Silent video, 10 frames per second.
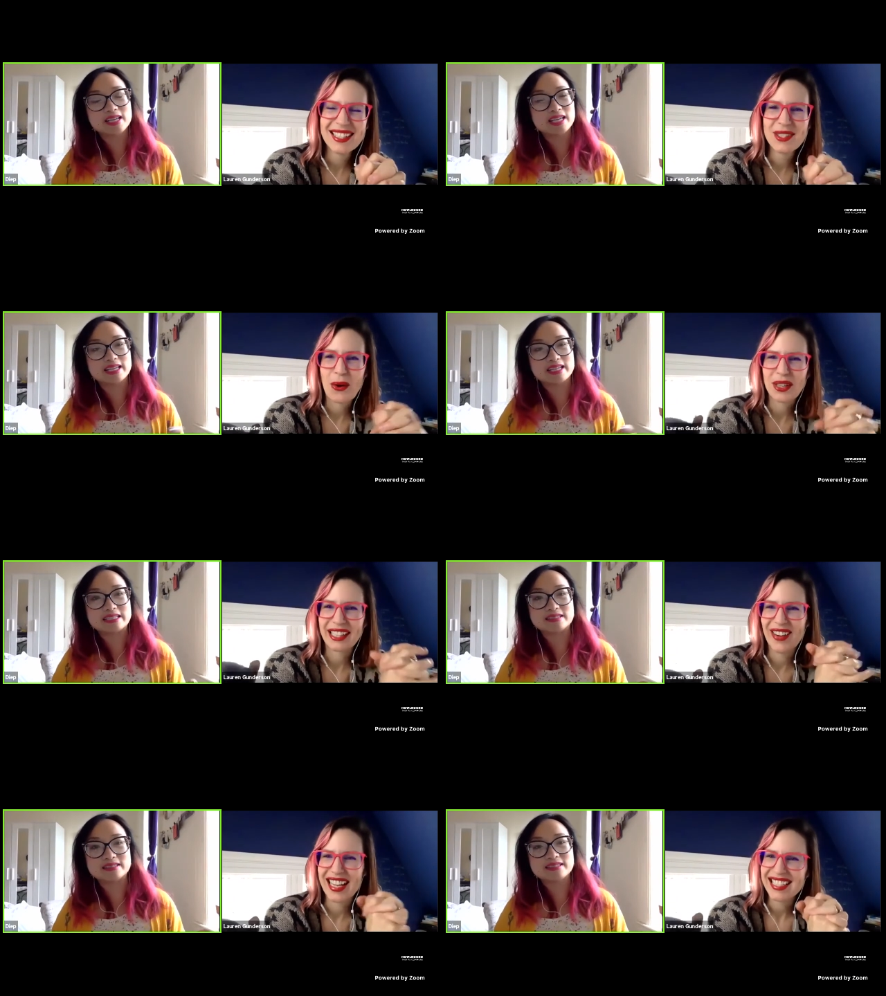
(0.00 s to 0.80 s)
Speaker 1: is,
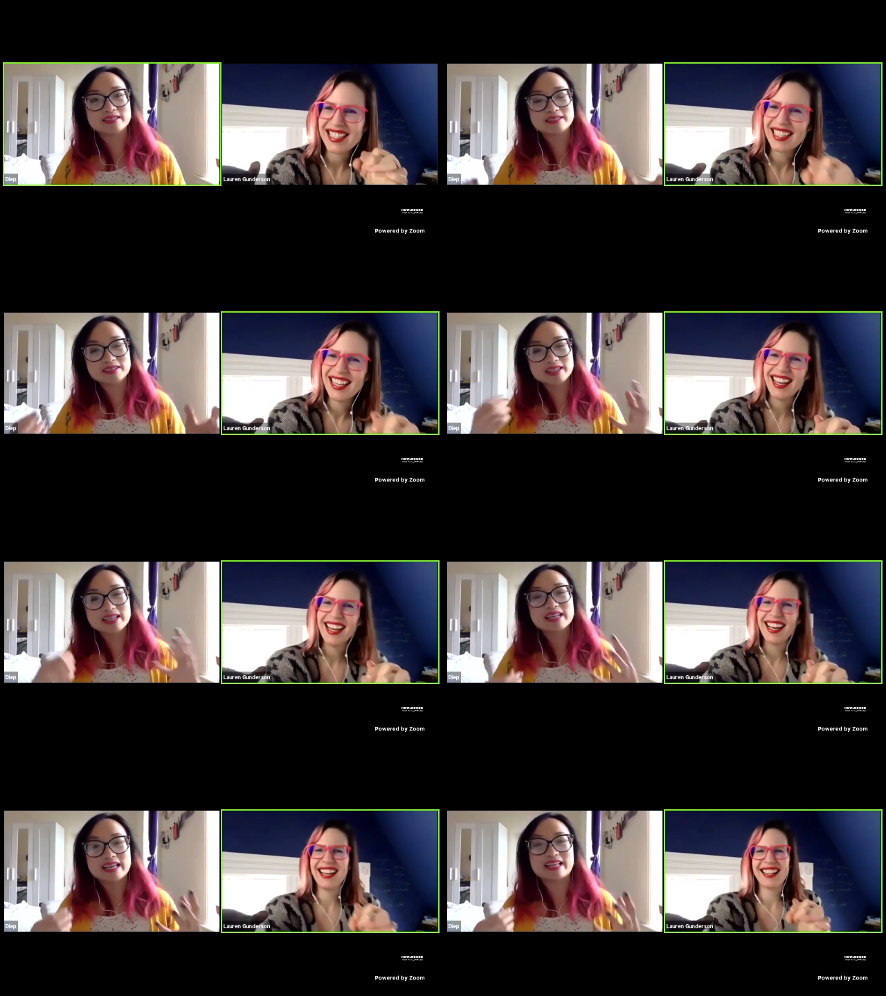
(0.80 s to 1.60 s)
Speaker 2: soaking wet.
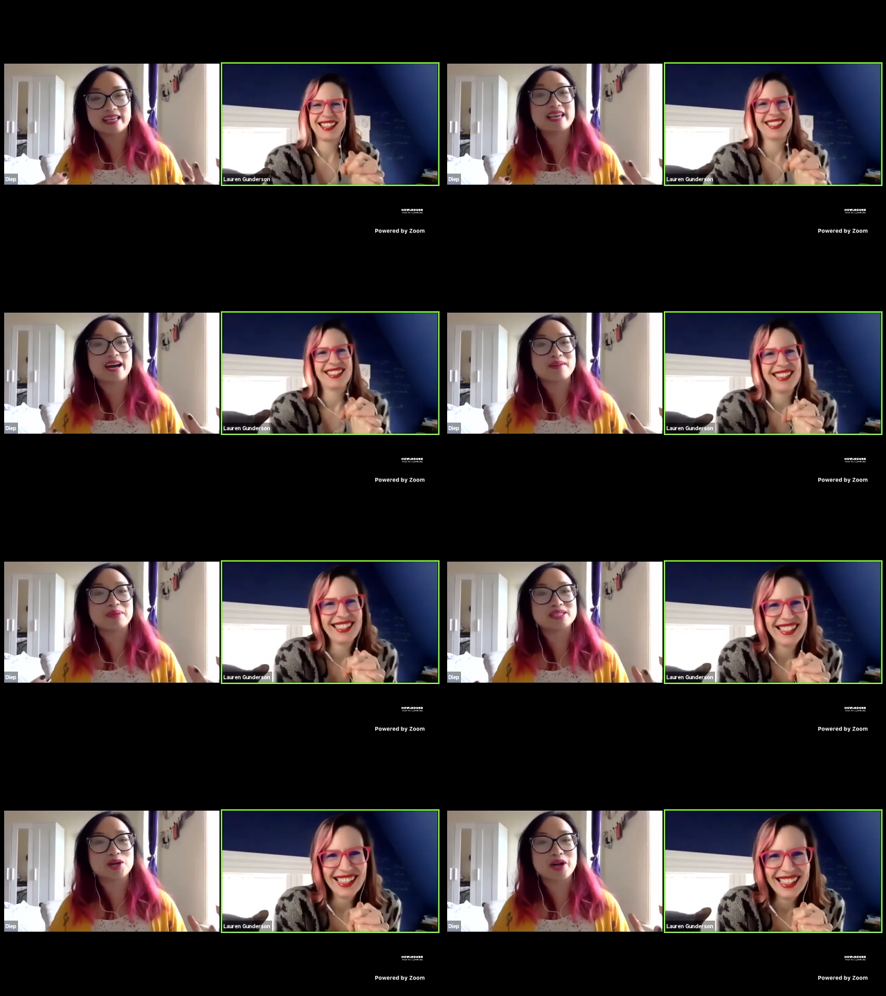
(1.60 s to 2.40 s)
Speaker 1: and yeah,
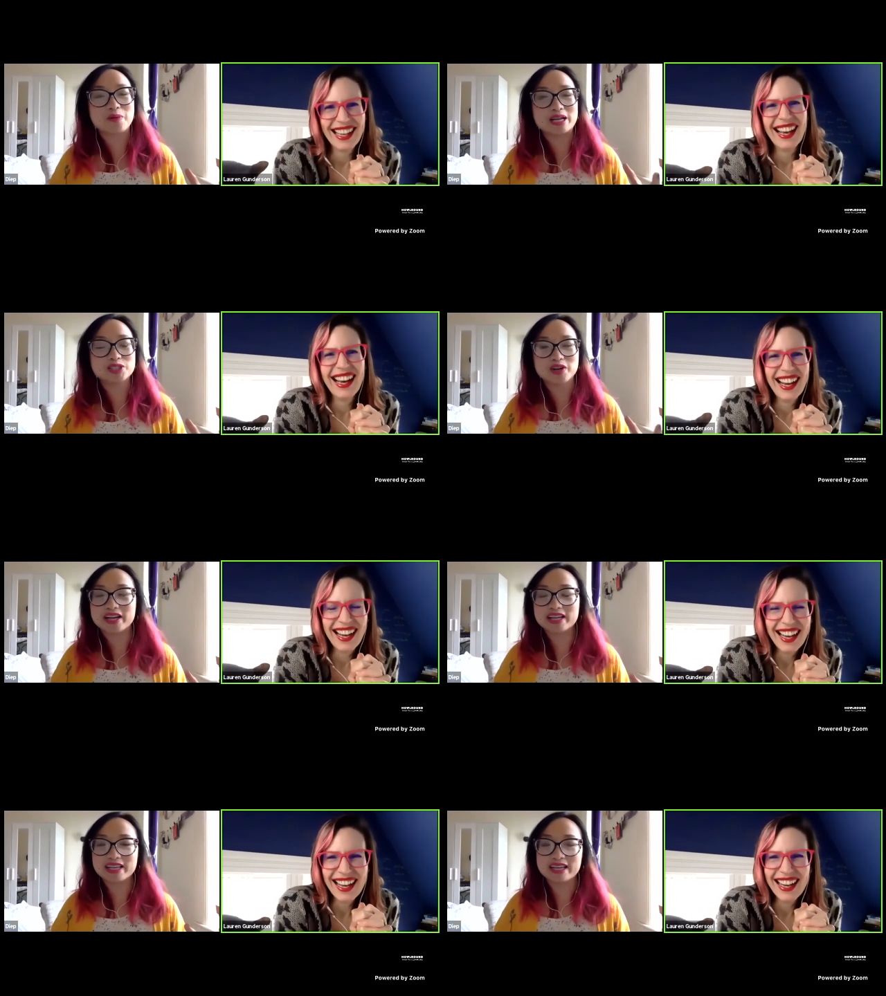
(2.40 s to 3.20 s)
be soaking wet
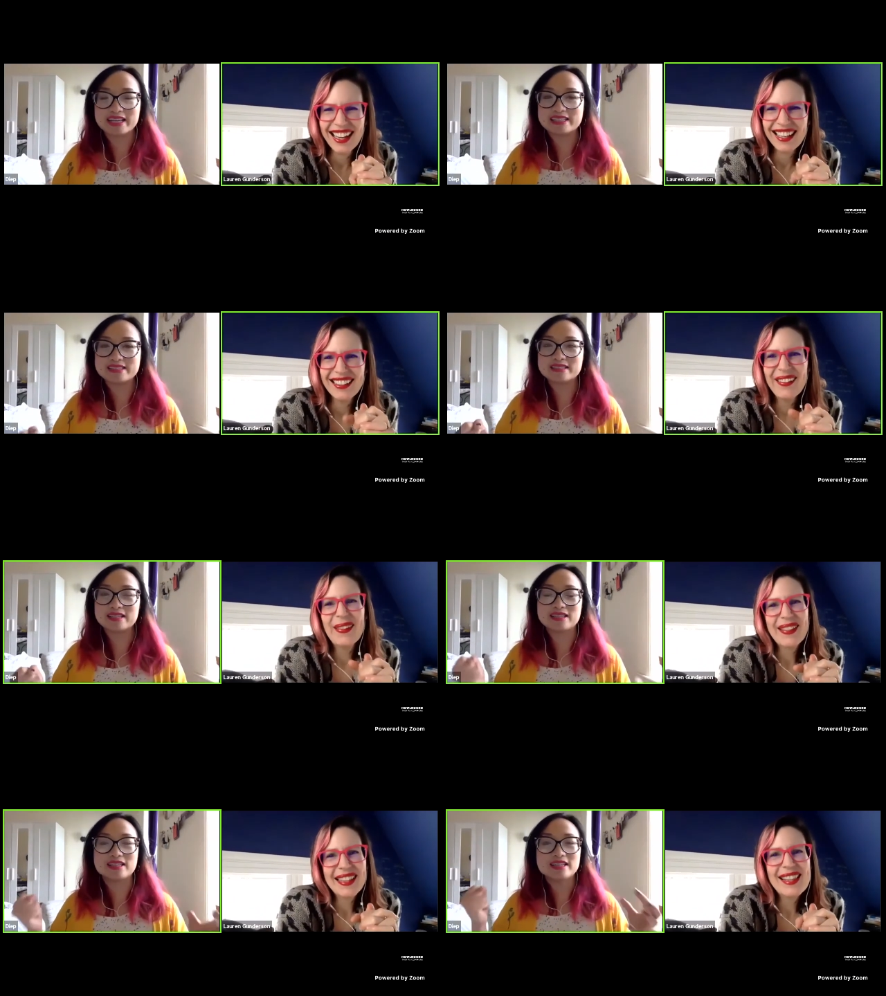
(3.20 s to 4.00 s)
during is,
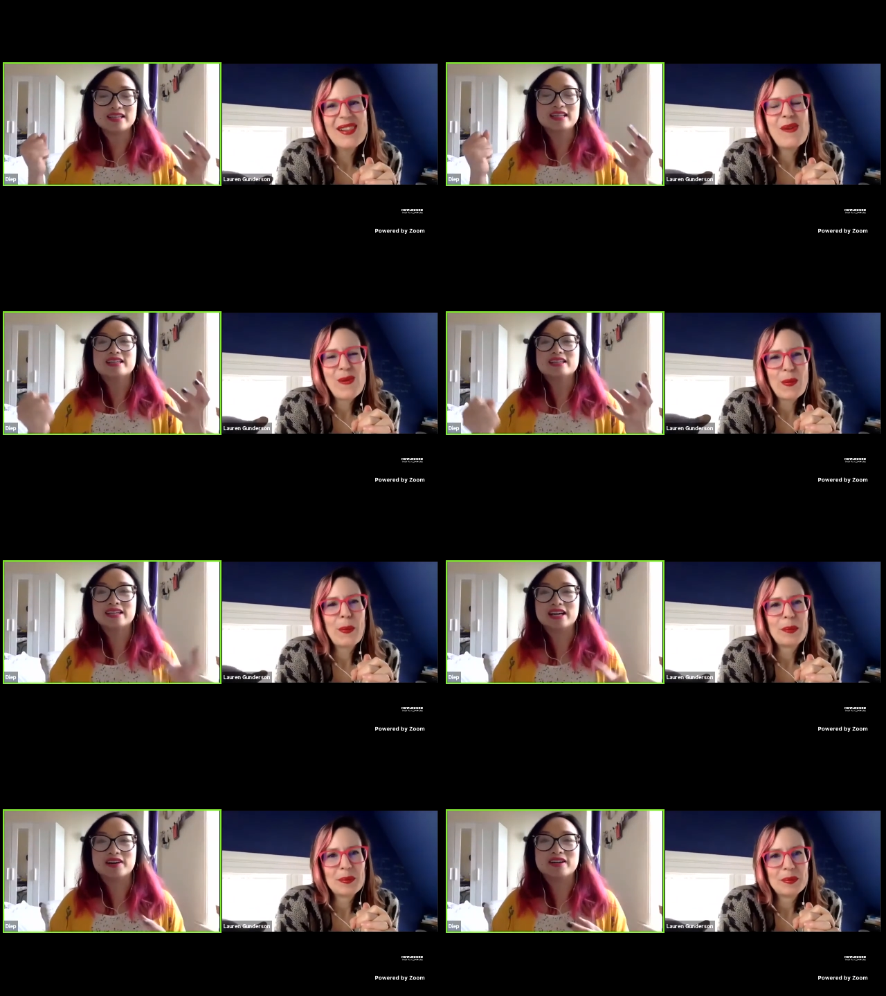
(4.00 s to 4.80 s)

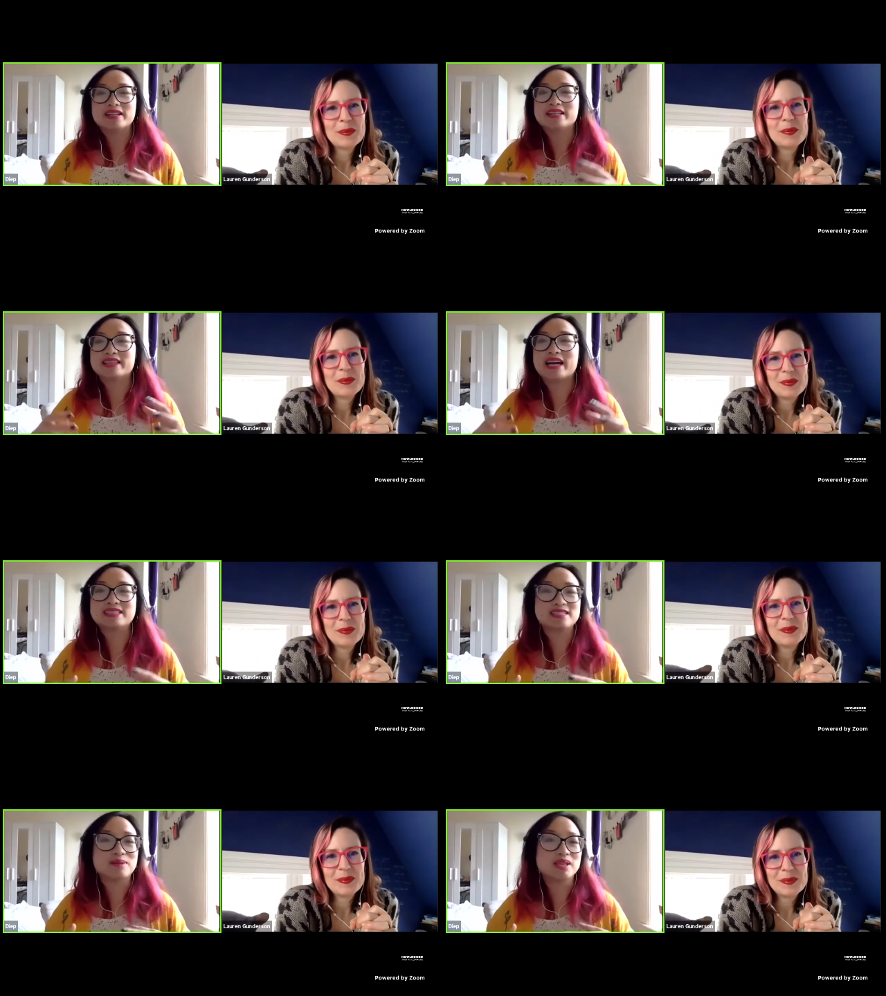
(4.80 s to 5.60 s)
you know,
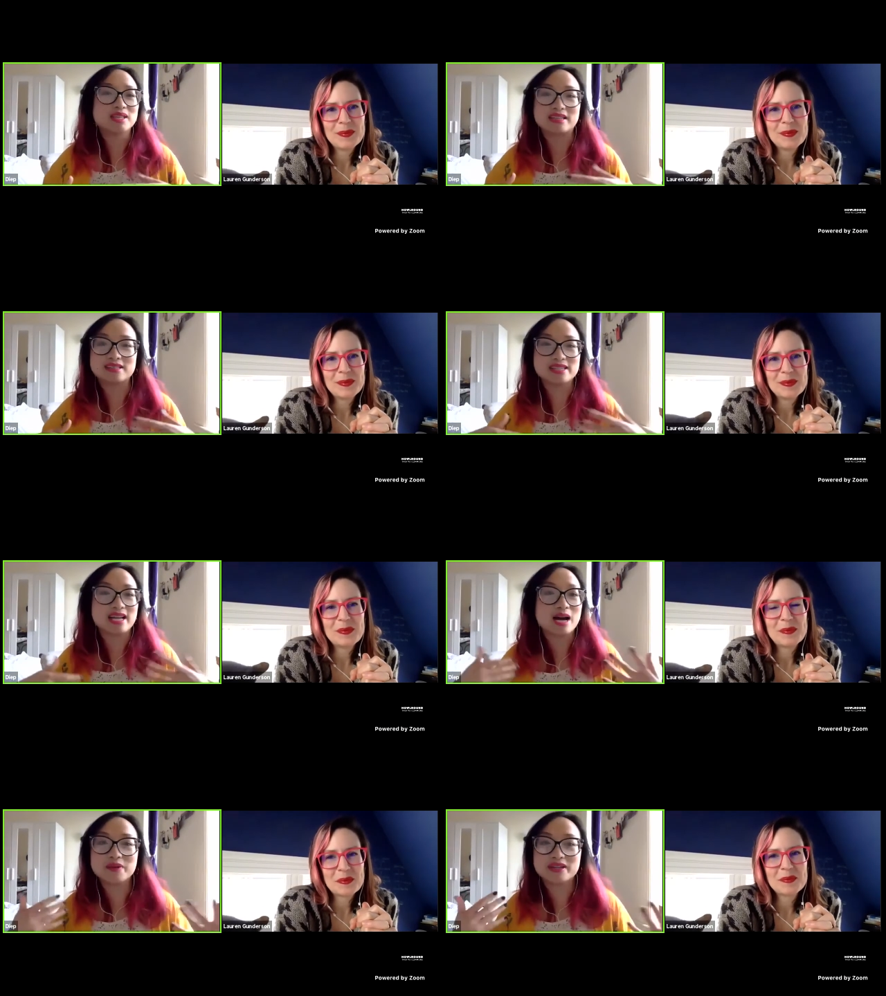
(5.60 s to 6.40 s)
that's something that doesn't
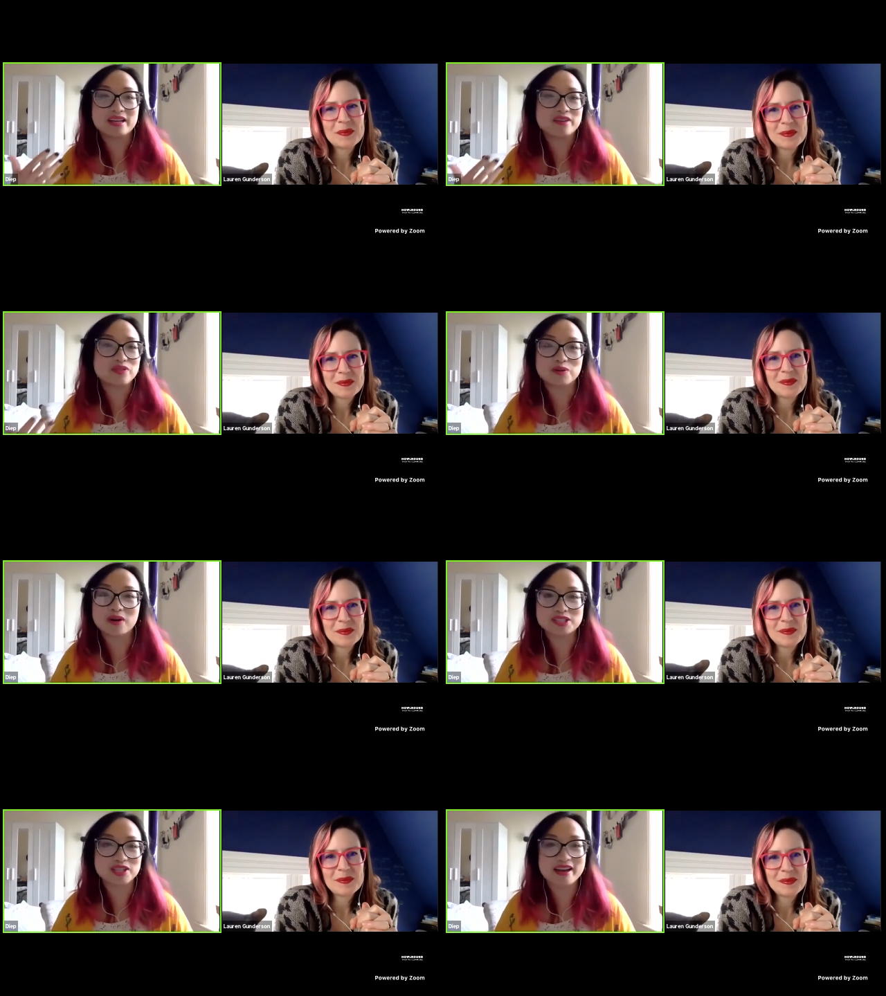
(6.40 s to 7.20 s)
happen if you're
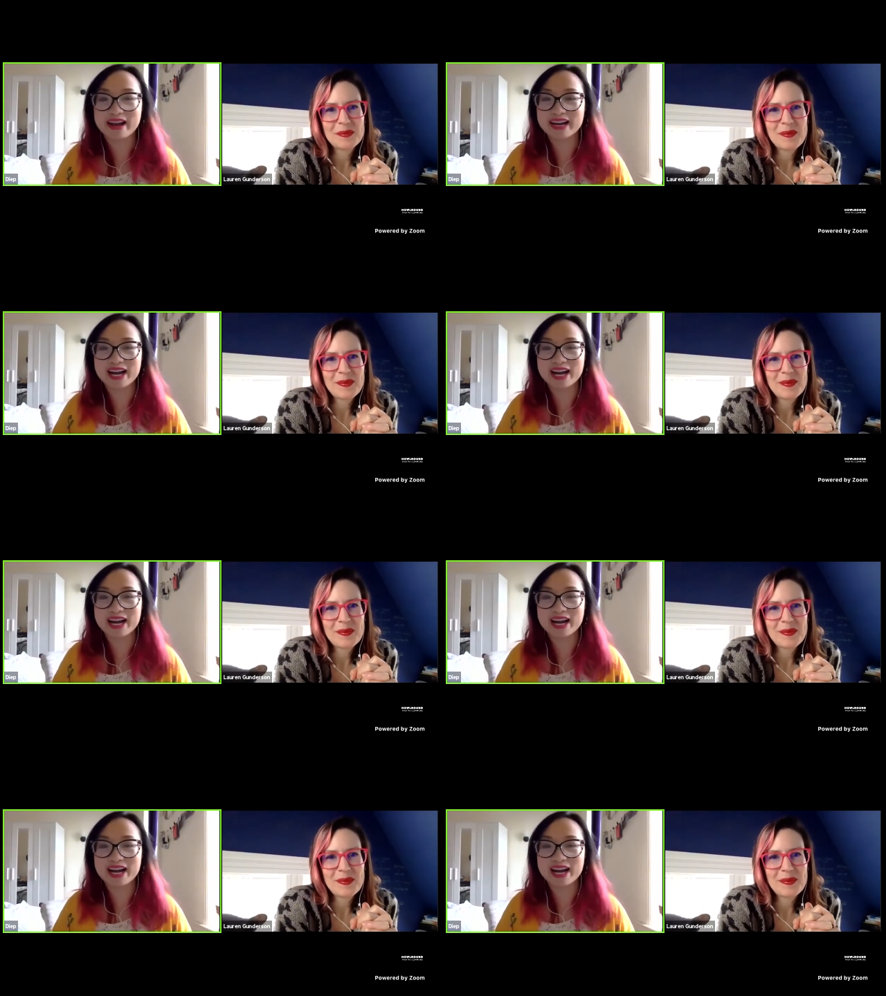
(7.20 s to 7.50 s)
watching
Speaker 2: it at